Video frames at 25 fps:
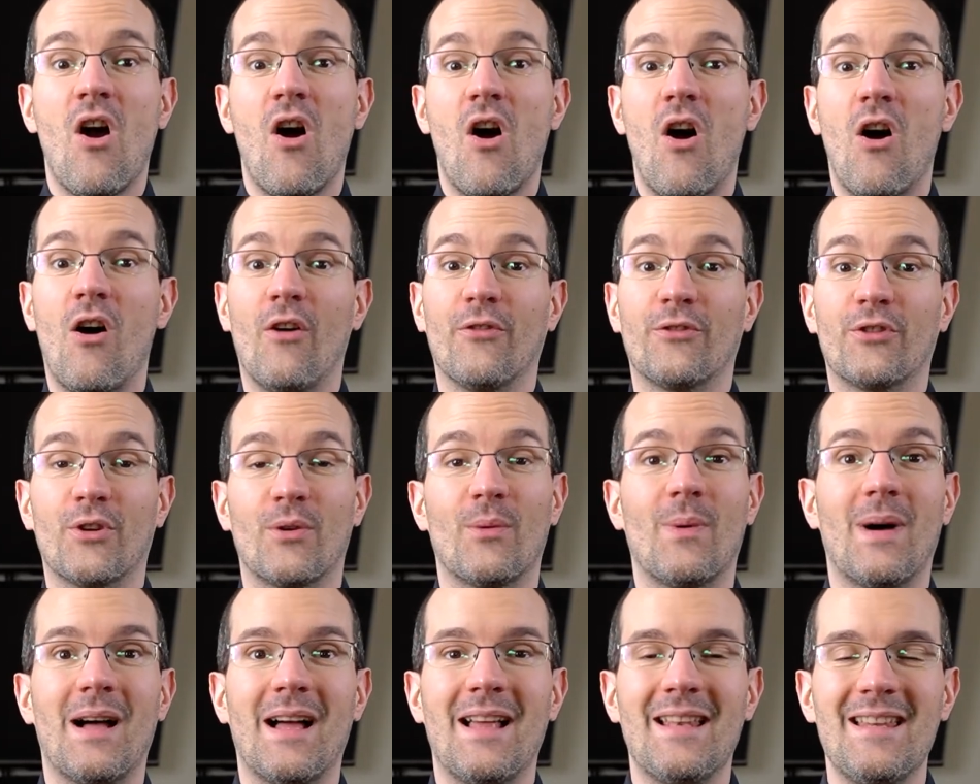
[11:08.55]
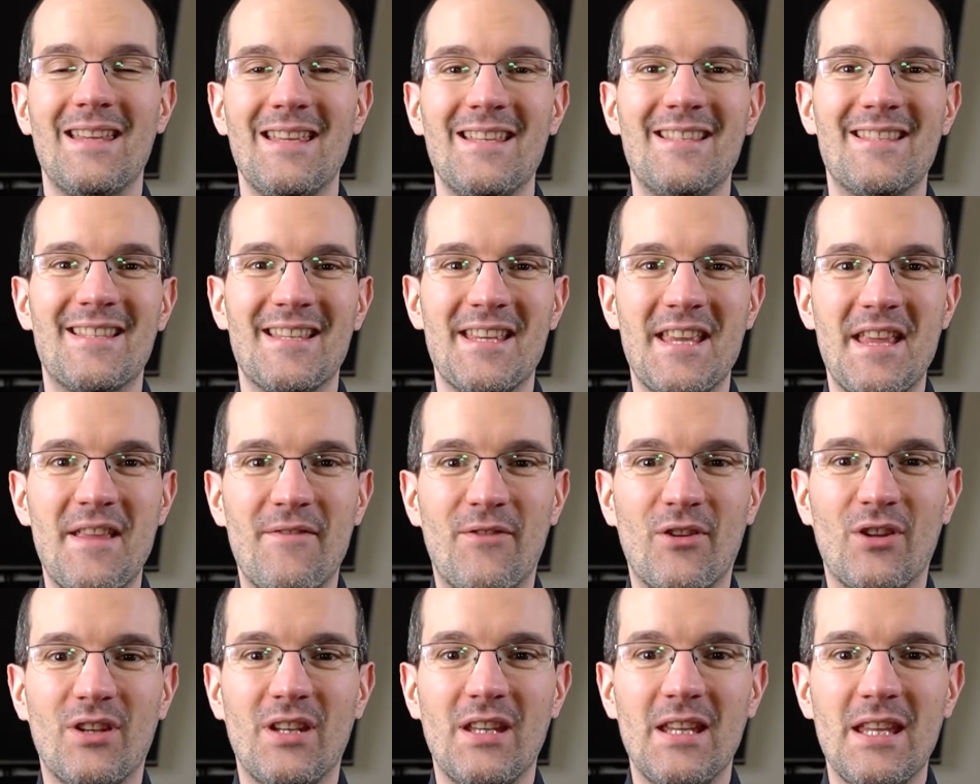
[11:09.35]
After a while, it's
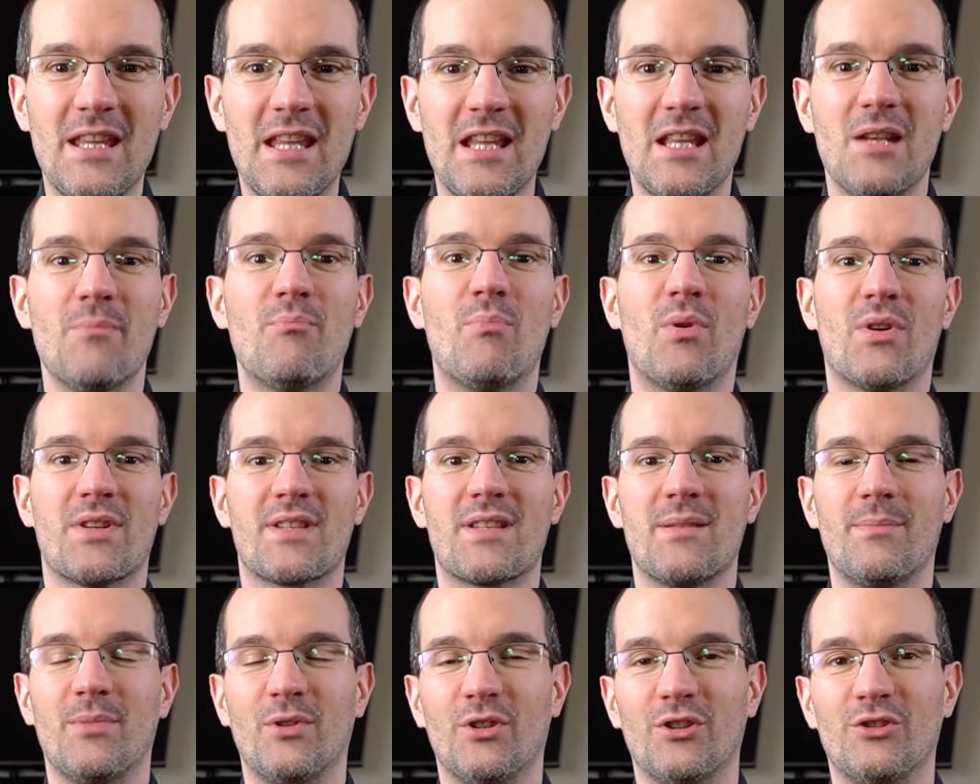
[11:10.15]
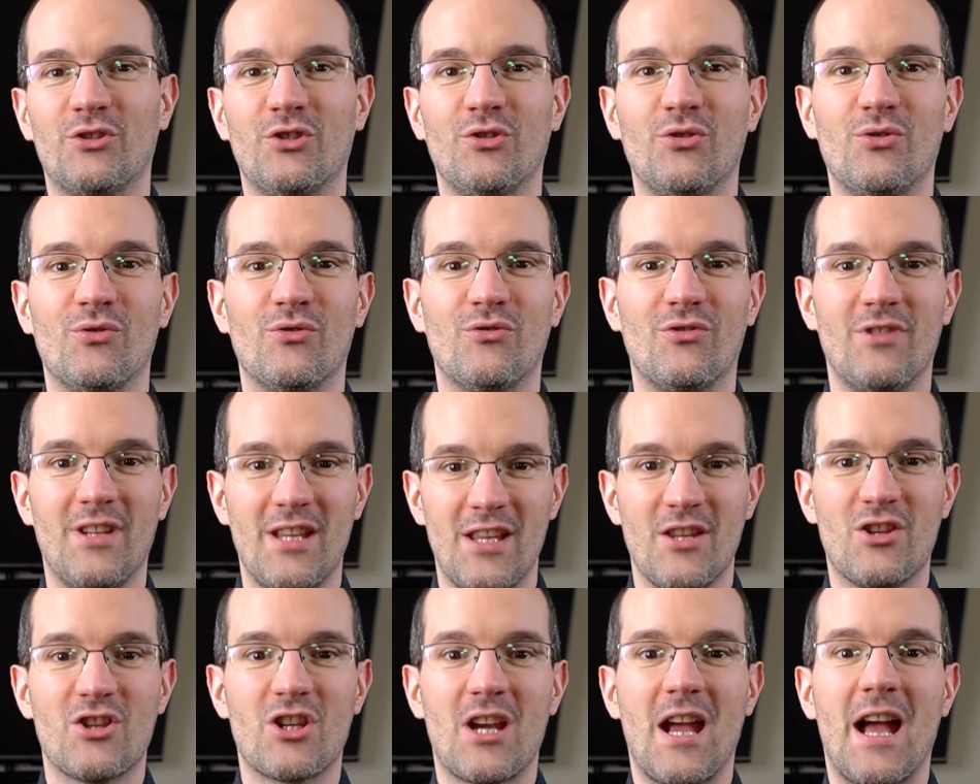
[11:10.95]
even impossible to
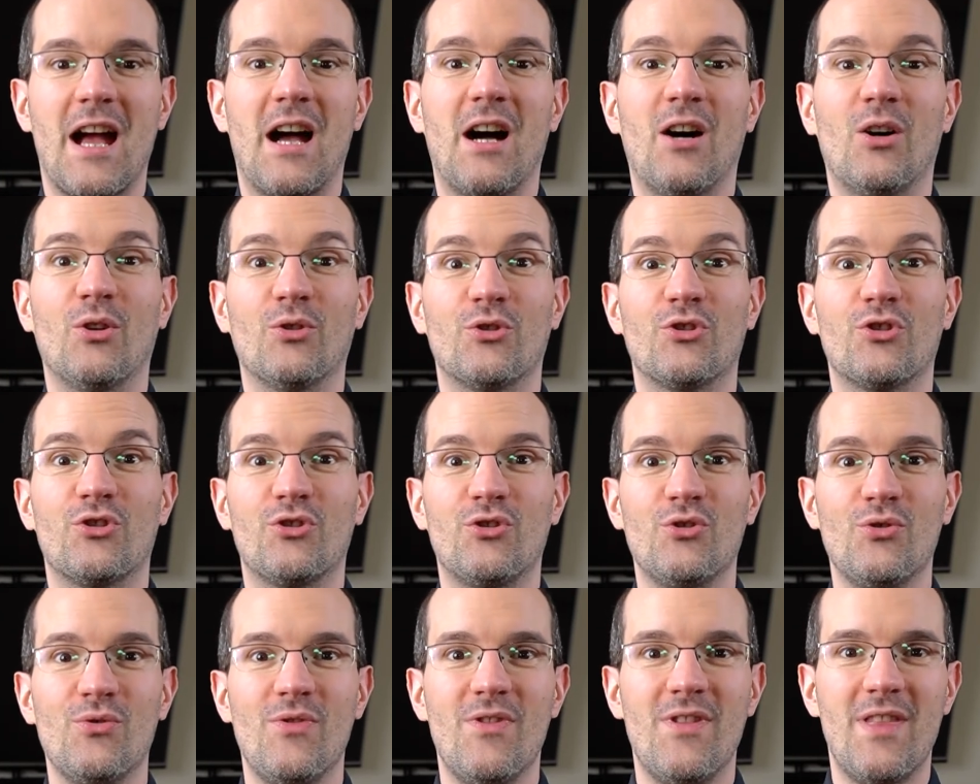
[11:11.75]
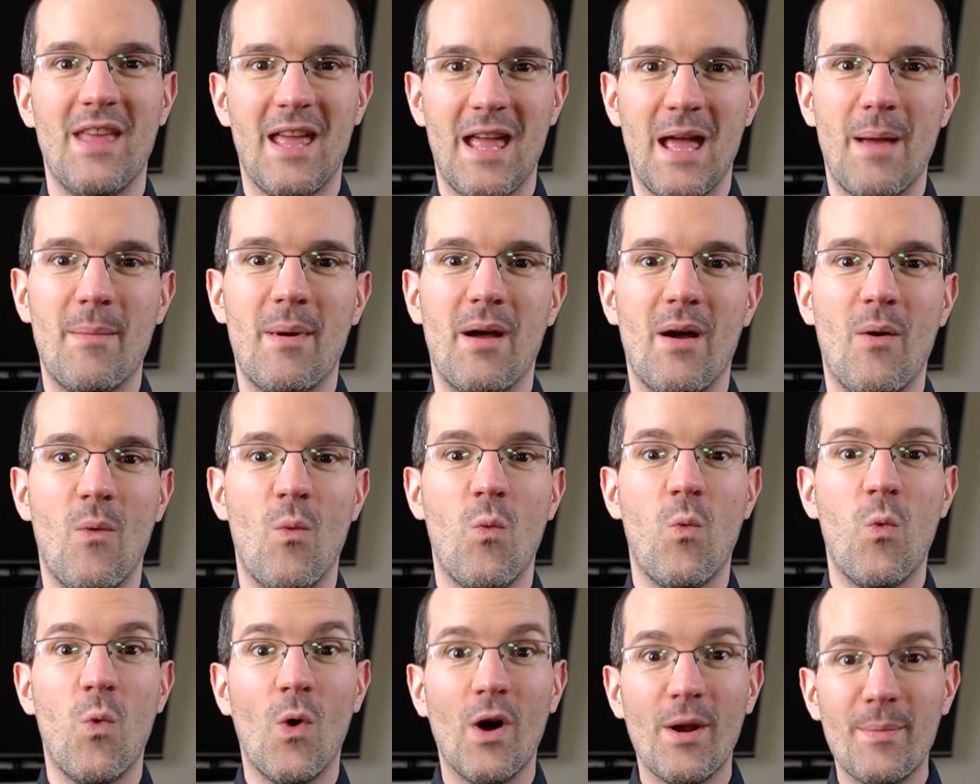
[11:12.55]
reach out to them
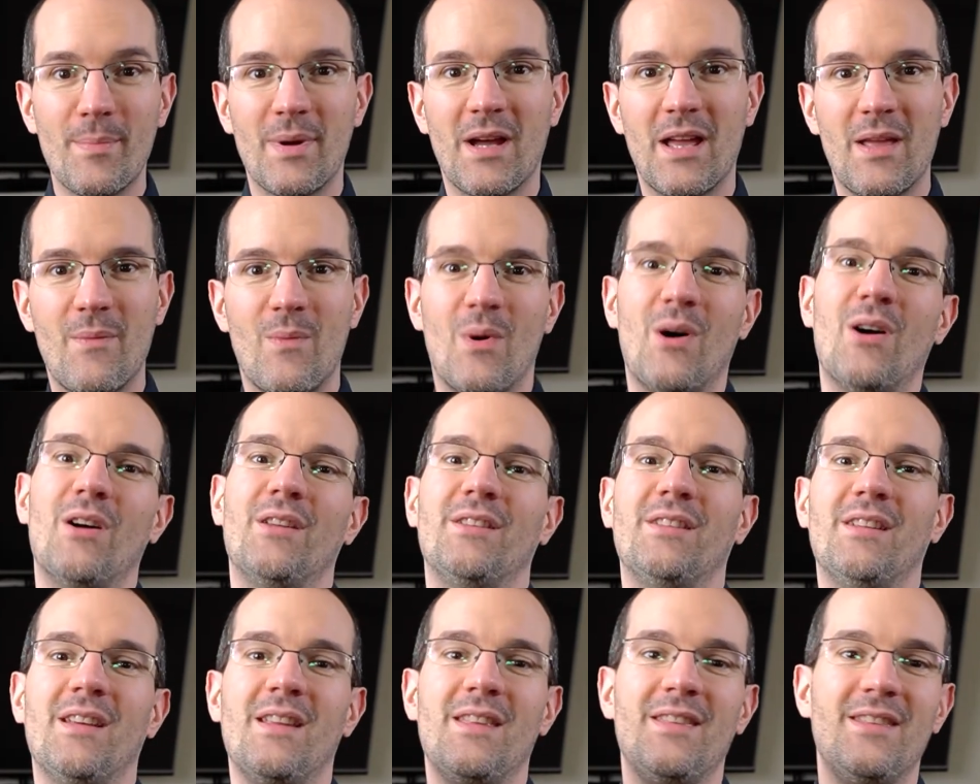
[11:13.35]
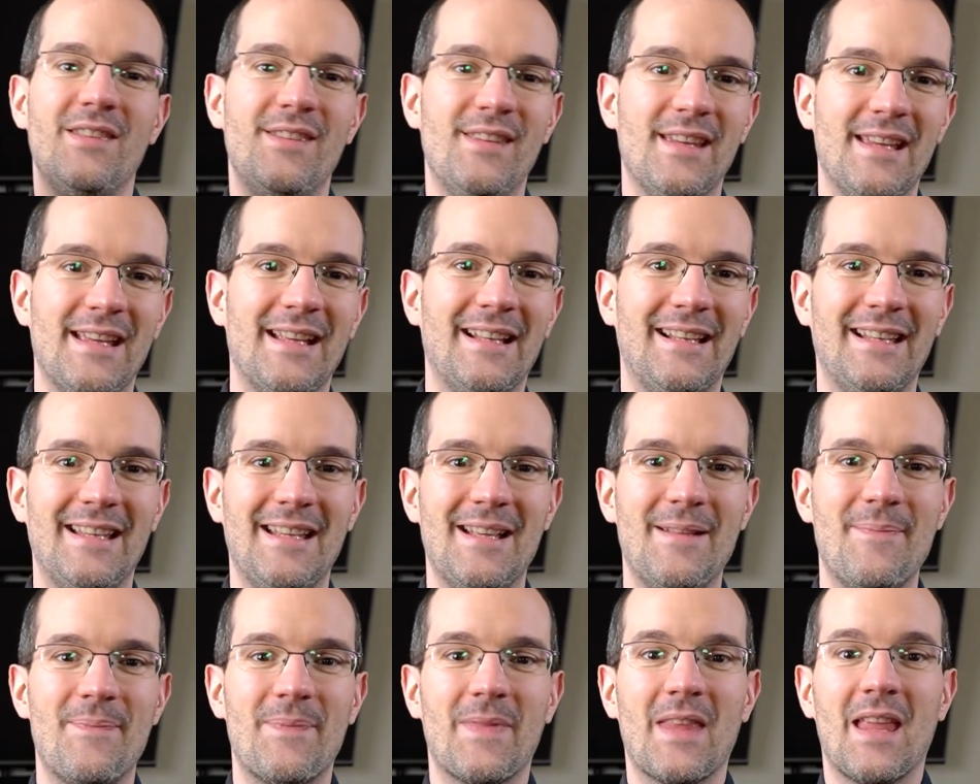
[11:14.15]
one by one
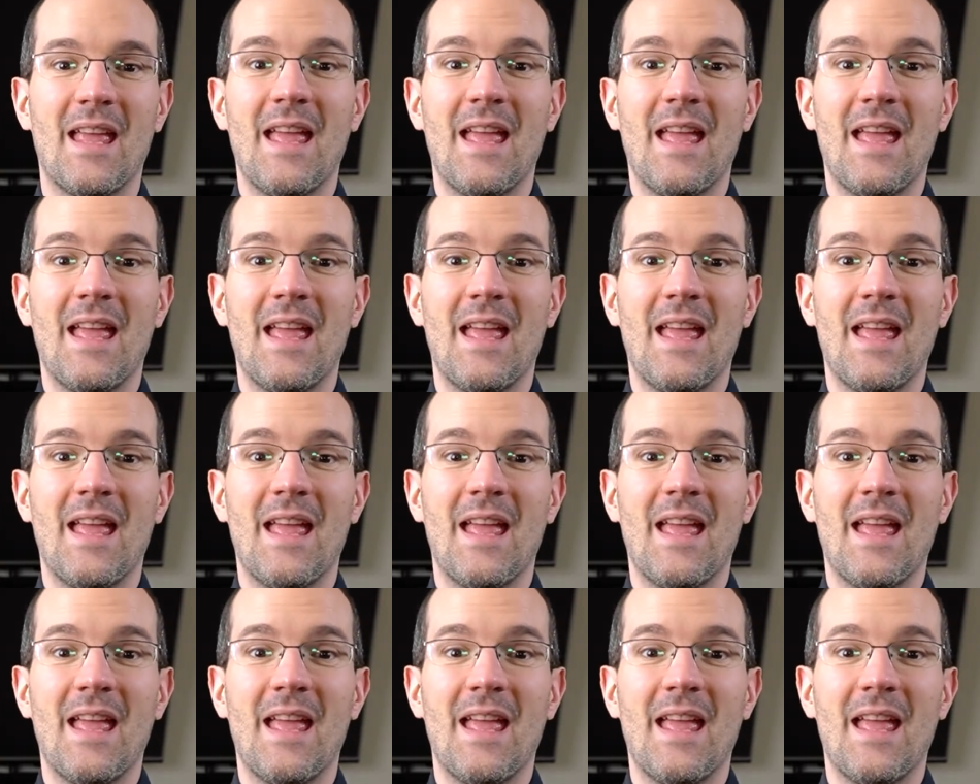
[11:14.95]
daily.